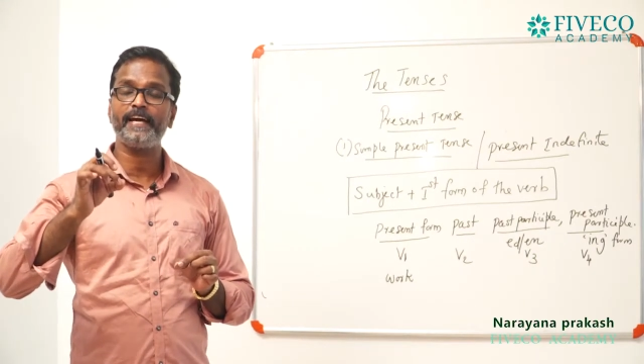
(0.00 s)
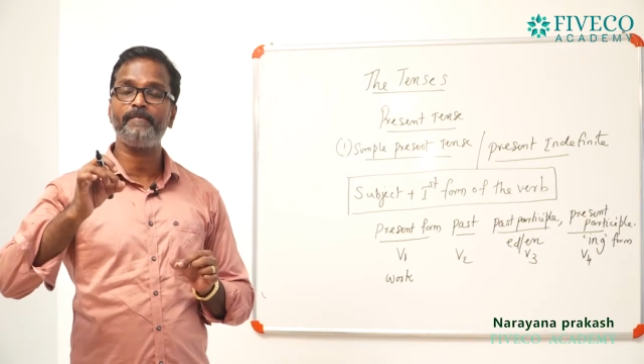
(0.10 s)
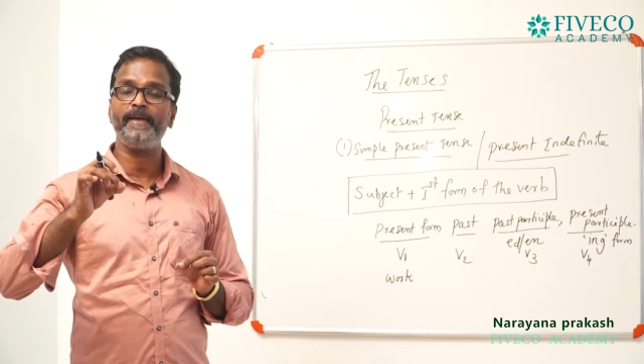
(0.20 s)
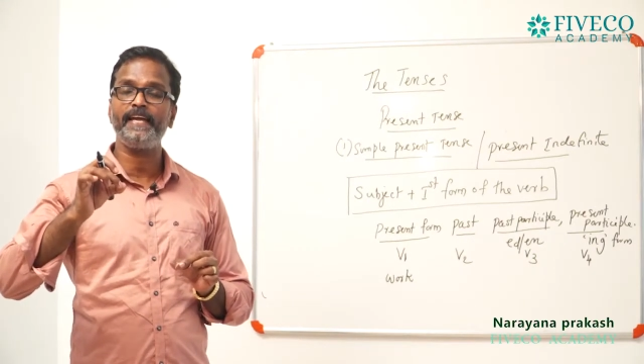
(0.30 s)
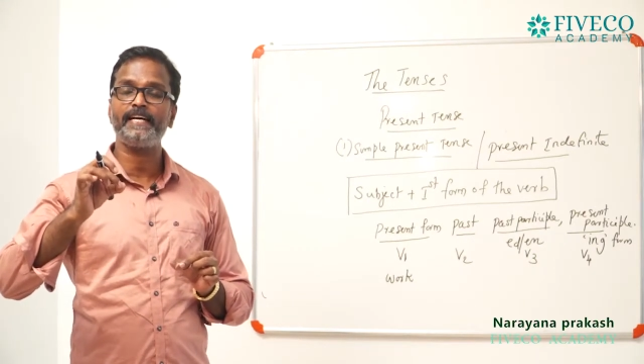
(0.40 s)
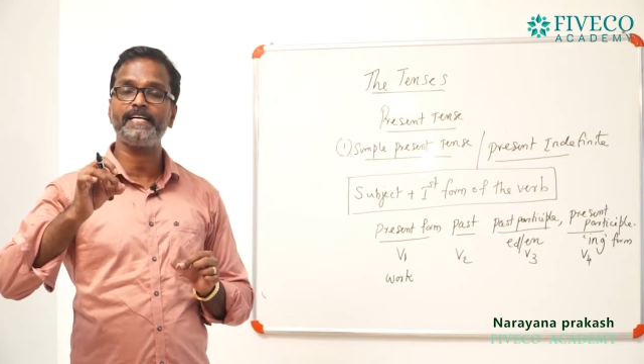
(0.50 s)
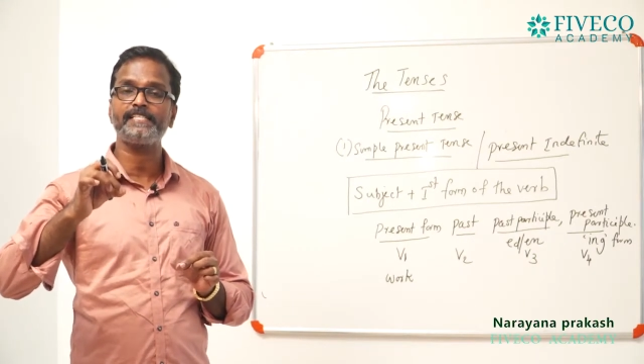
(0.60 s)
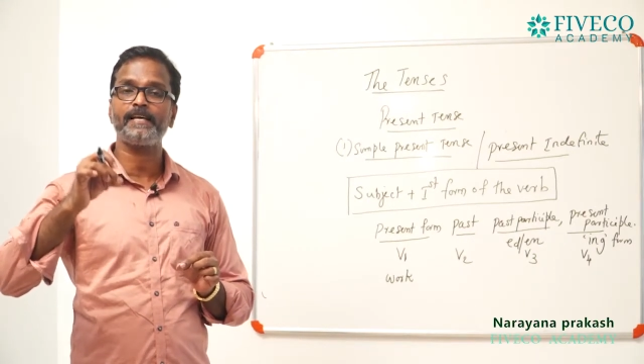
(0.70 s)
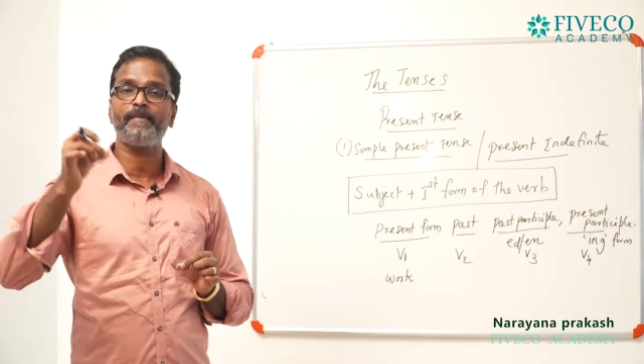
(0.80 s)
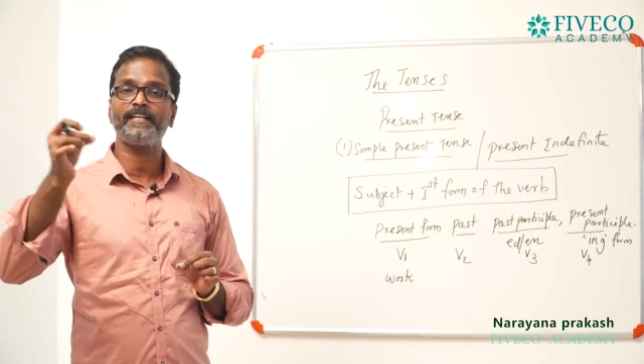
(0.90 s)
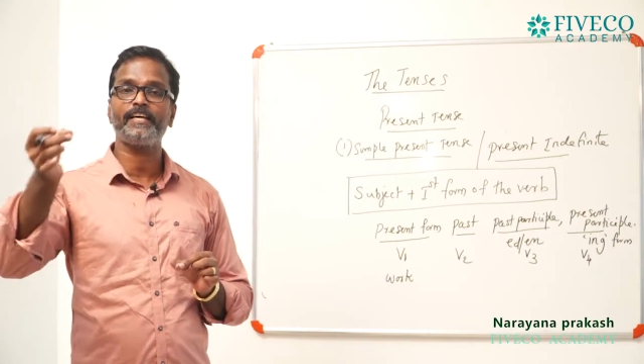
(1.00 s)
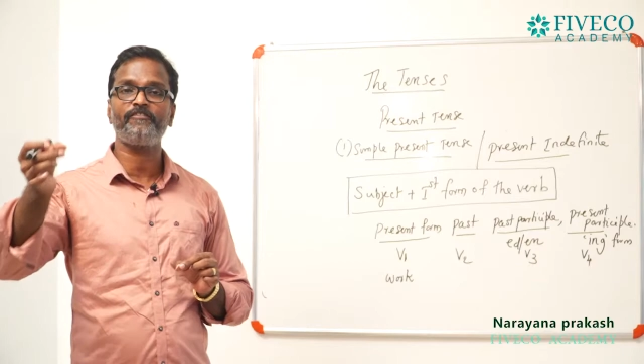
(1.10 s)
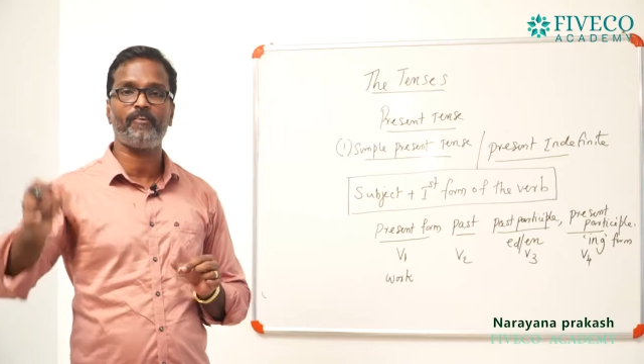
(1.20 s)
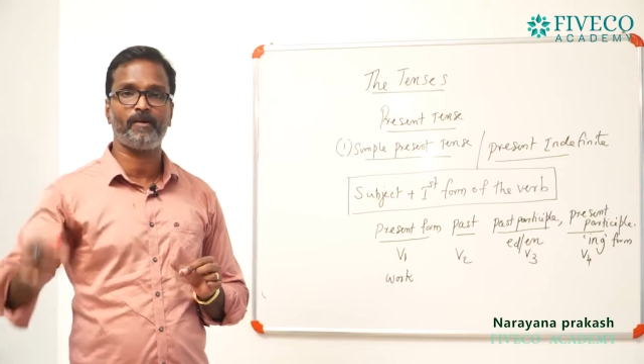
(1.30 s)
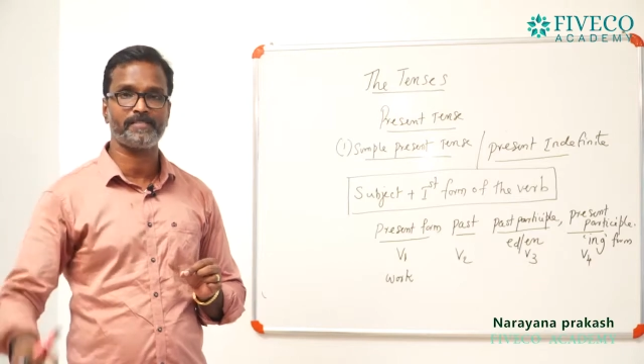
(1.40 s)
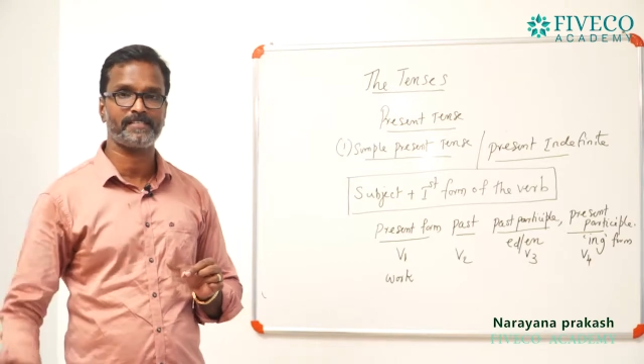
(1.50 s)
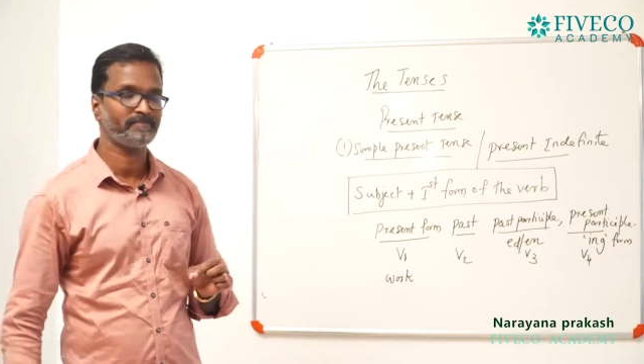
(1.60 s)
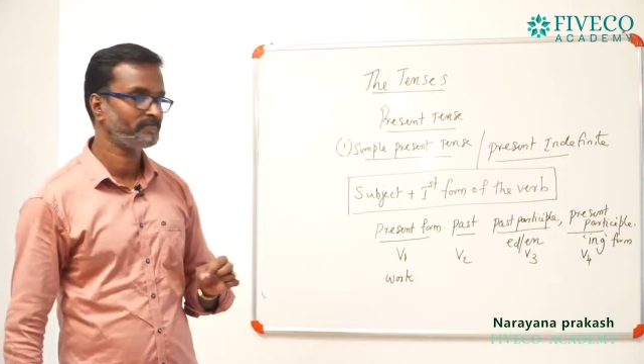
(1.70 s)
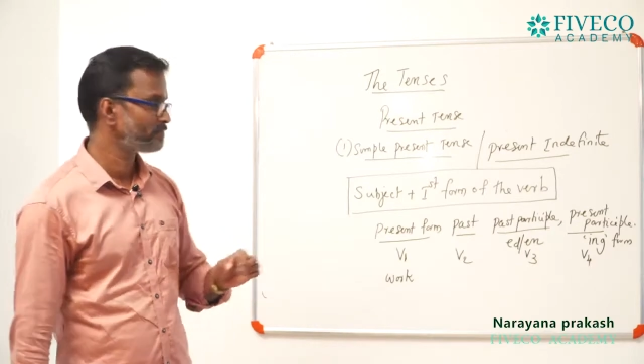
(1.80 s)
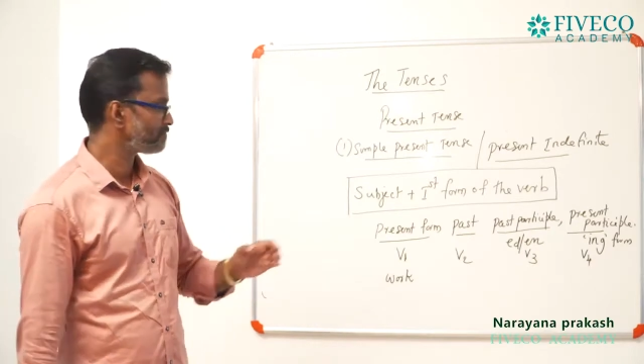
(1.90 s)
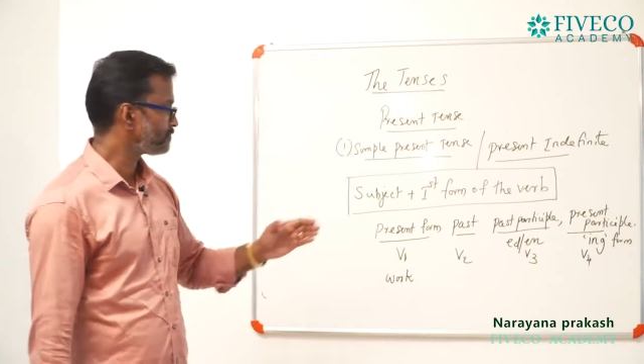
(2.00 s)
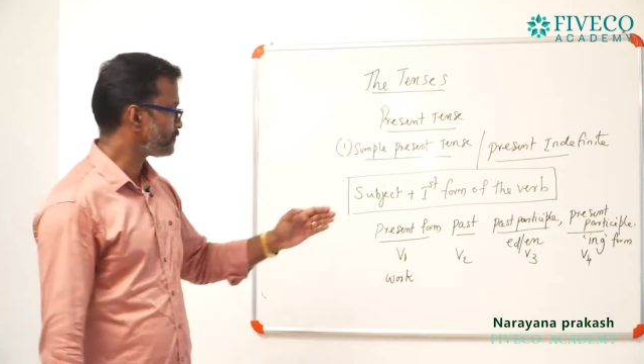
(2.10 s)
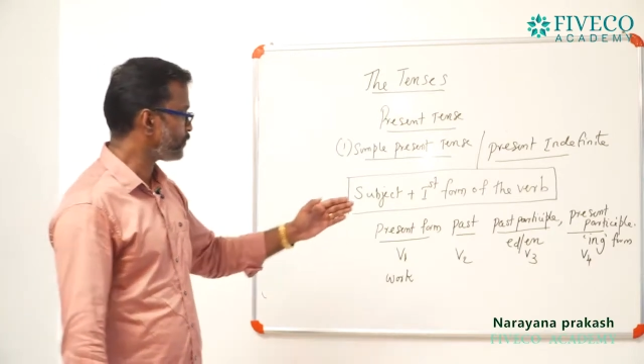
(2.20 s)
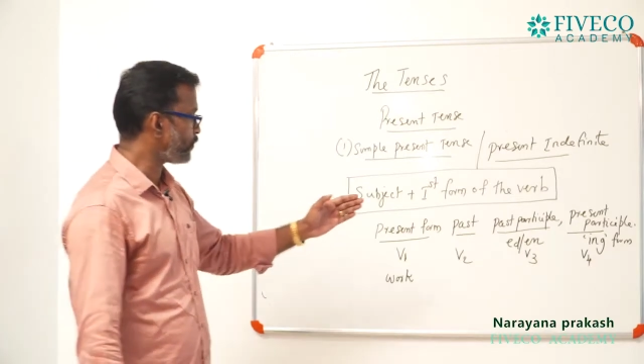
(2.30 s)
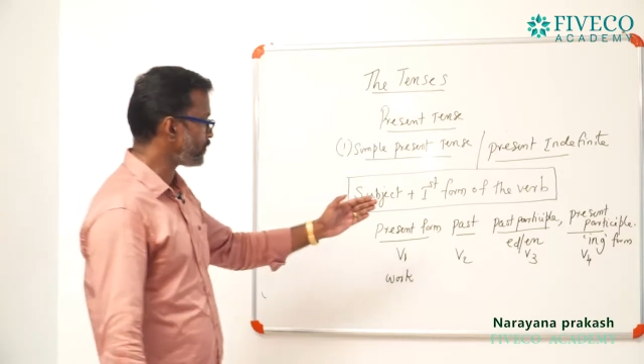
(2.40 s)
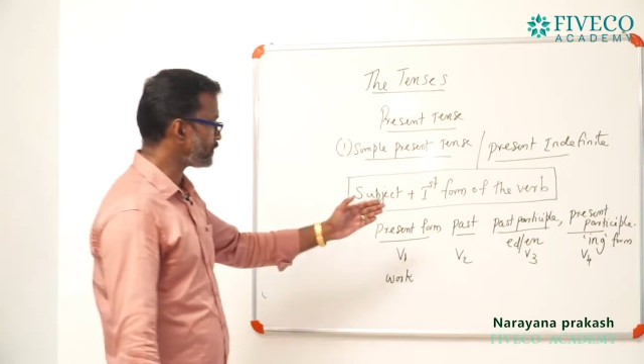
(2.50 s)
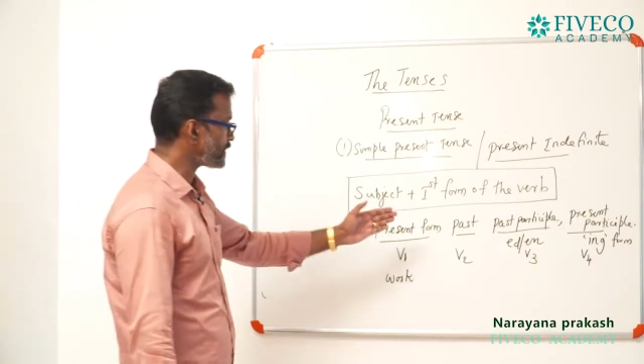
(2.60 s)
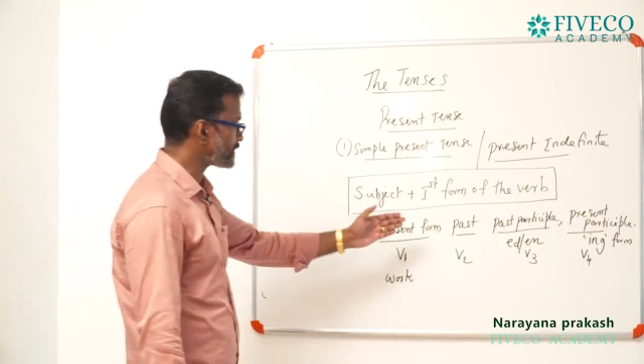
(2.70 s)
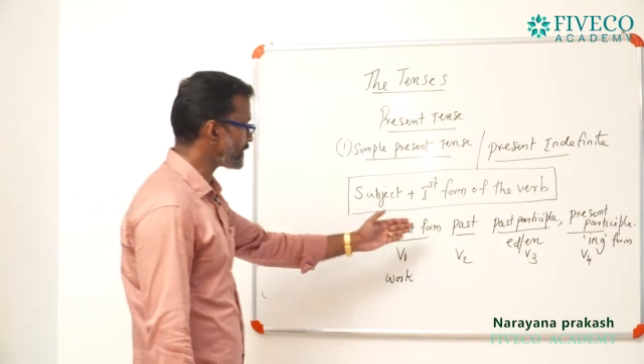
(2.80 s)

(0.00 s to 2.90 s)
we can make some other forms. You know,